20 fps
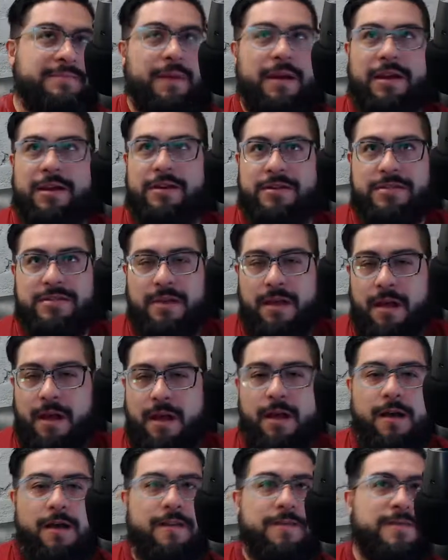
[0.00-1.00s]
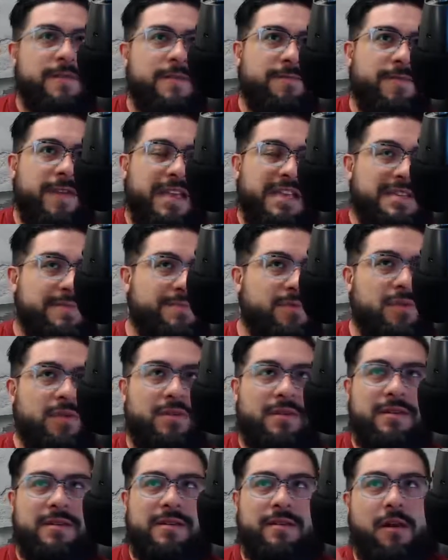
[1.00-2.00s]
Microsoft,
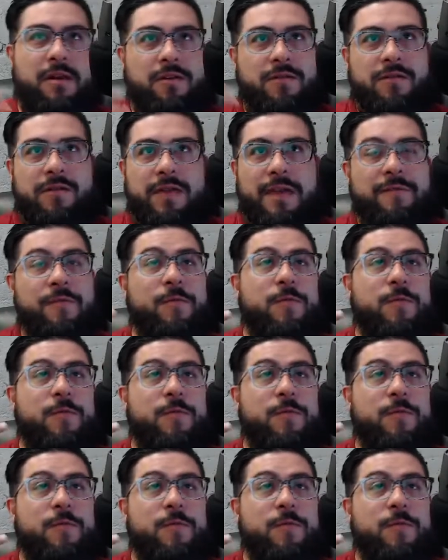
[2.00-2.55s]
Facebook, all